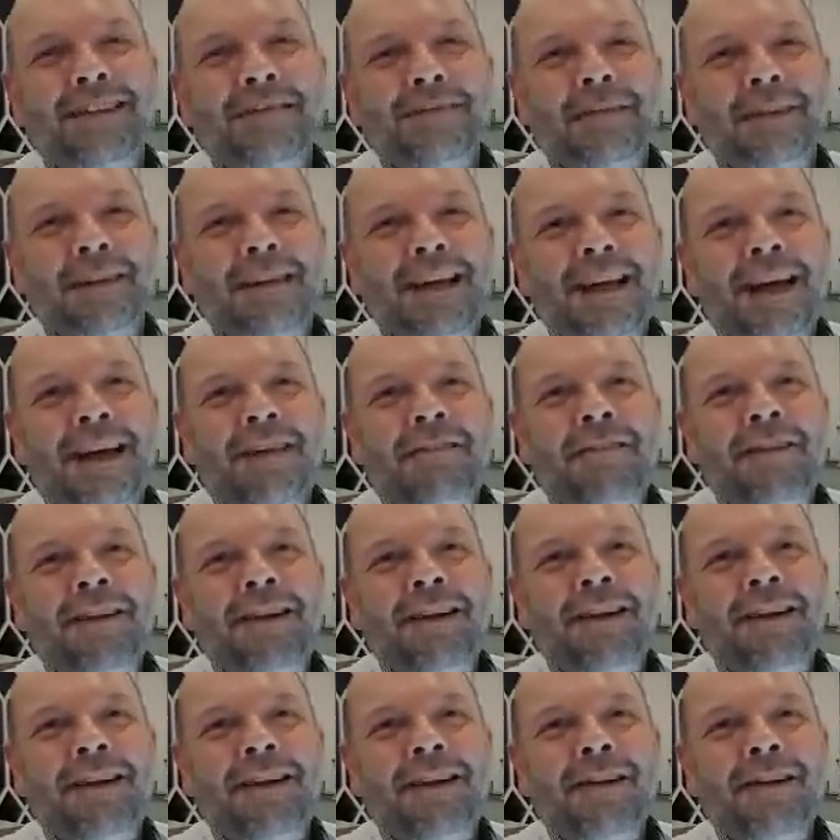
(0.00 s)
But I'm
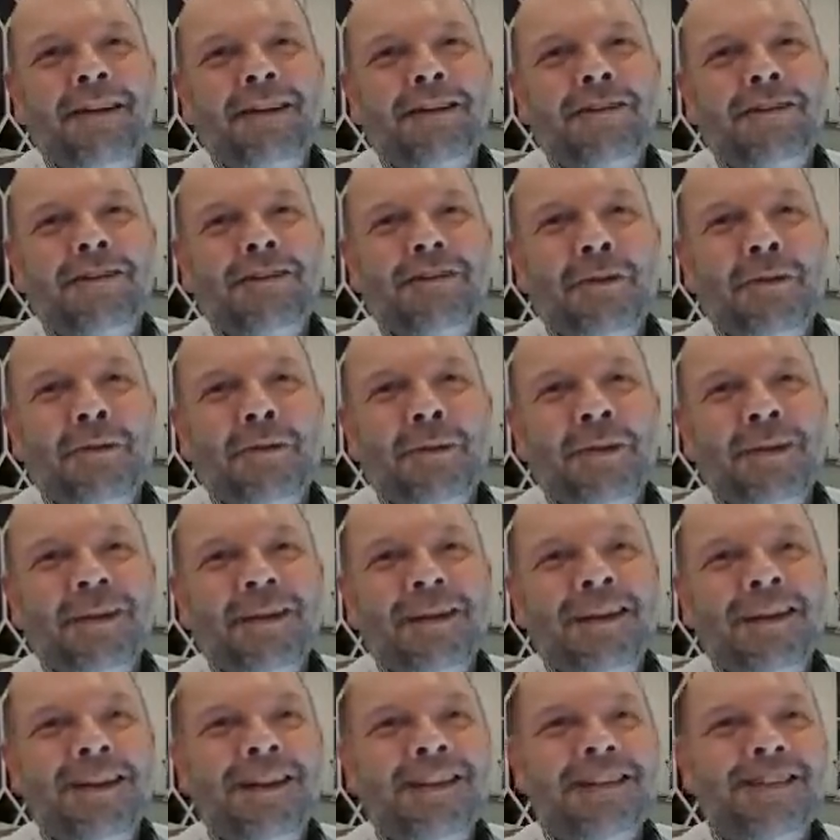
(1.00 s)
really not sure what it
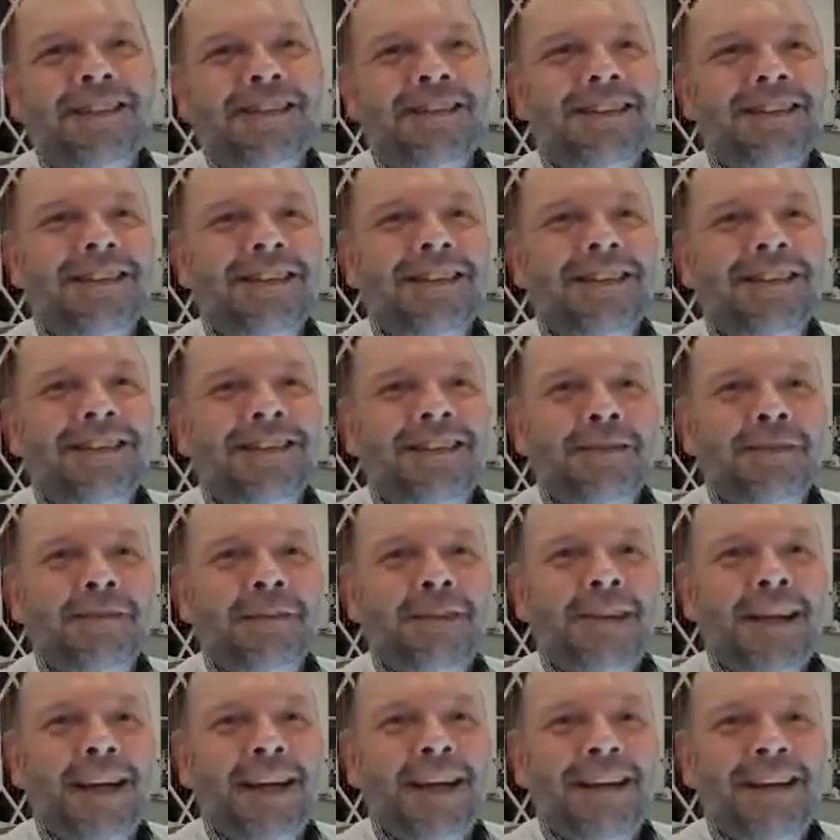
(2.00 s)
is. It
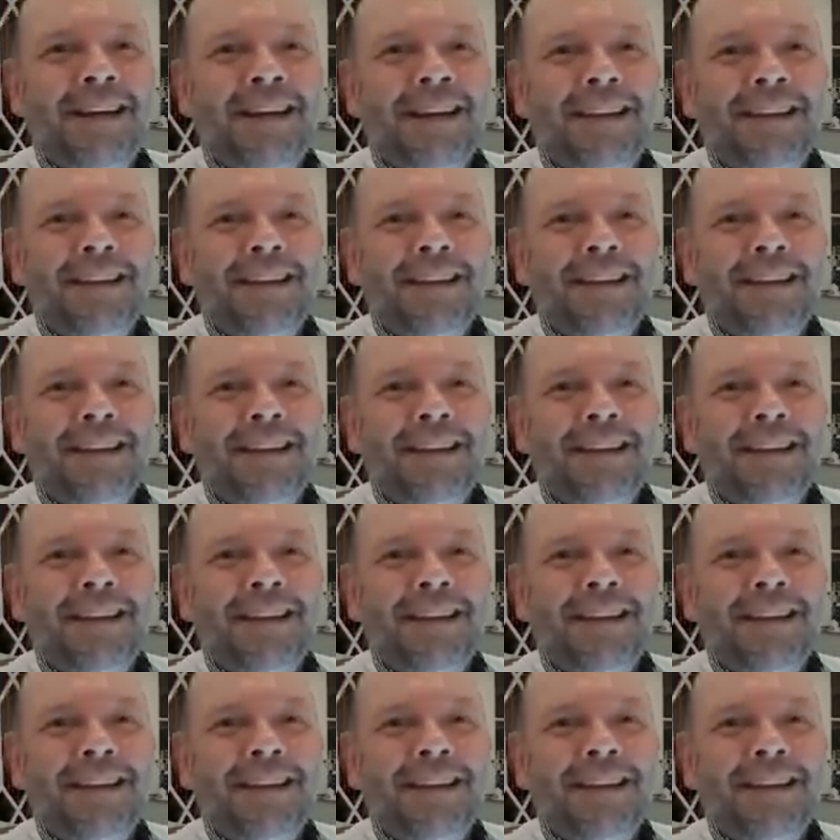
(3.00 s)
seems like...